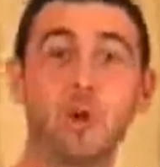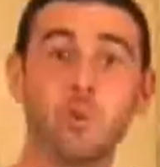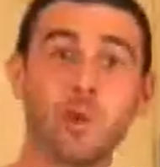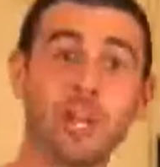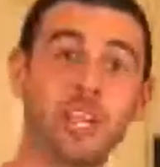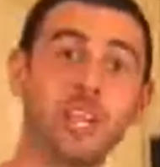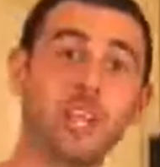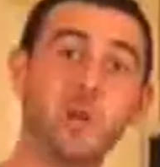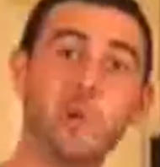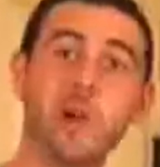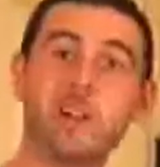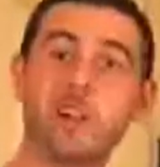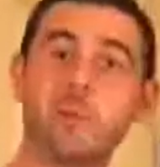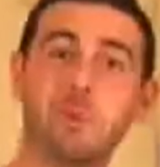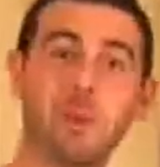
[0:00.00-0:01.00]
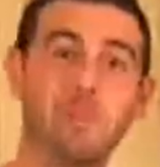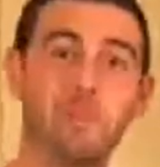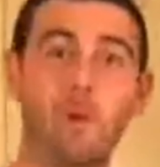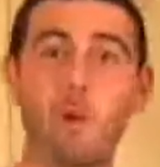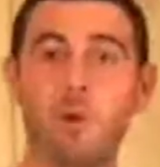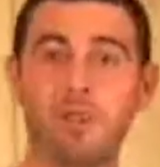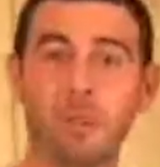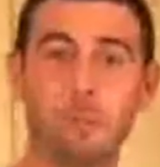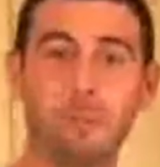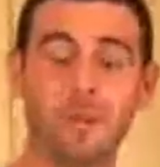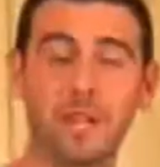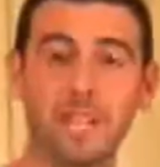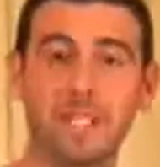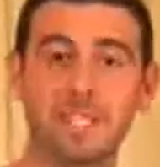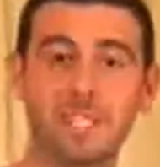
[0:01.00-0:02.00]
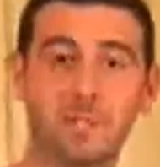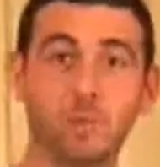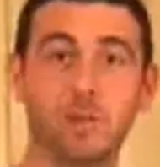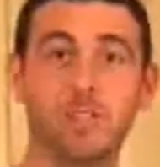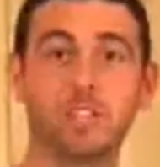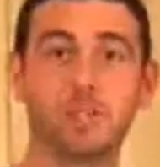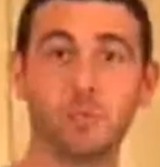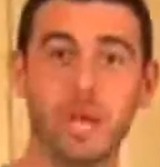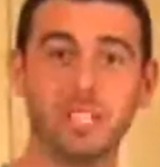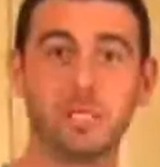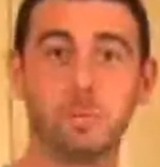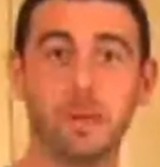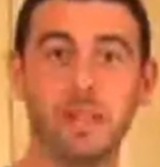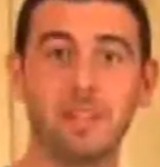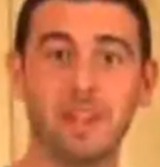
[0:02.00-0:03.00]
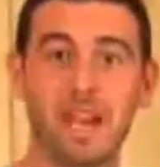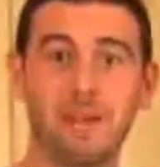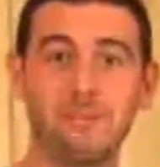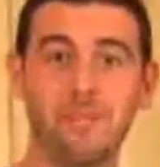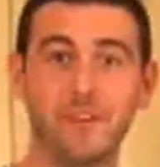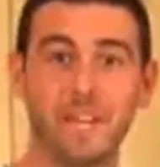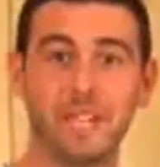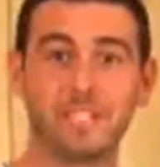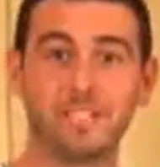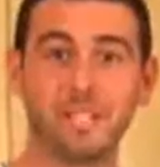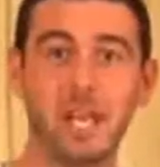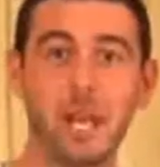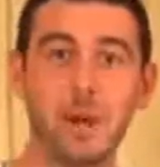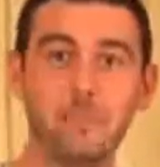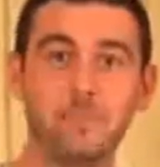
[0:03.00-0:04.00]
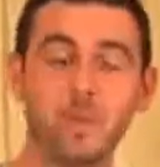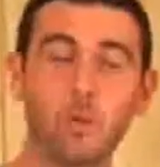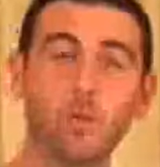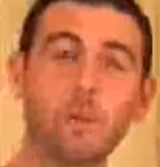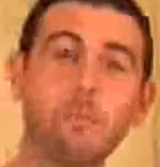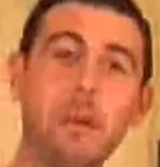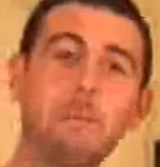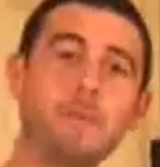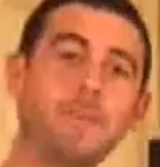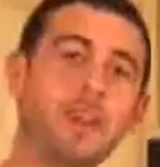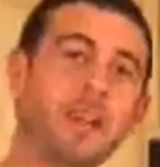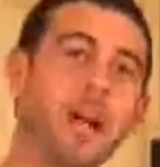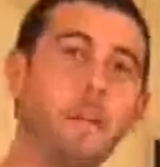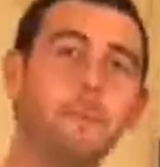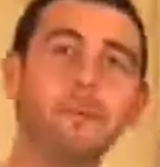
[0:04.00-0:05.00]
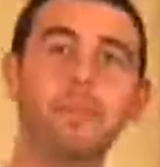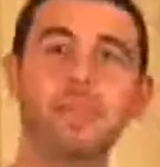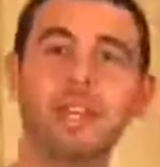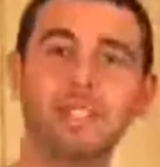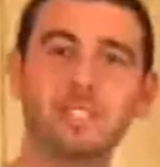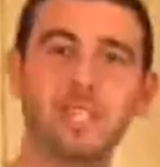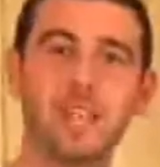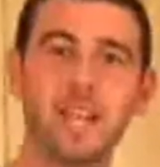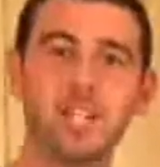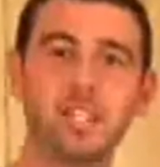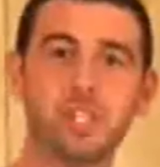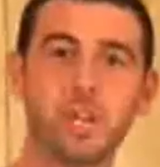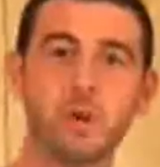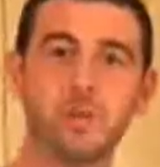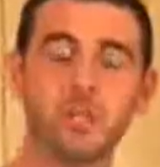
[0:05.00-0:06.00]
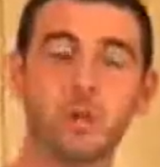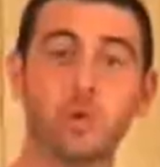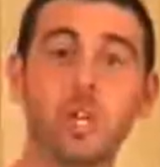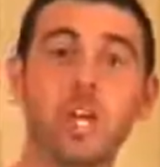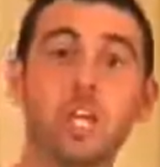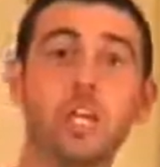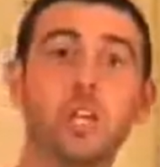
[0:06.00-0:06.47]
Rita, you are going to be more than pleased with this recipe that I fixed. Remember the couple things that I showed you.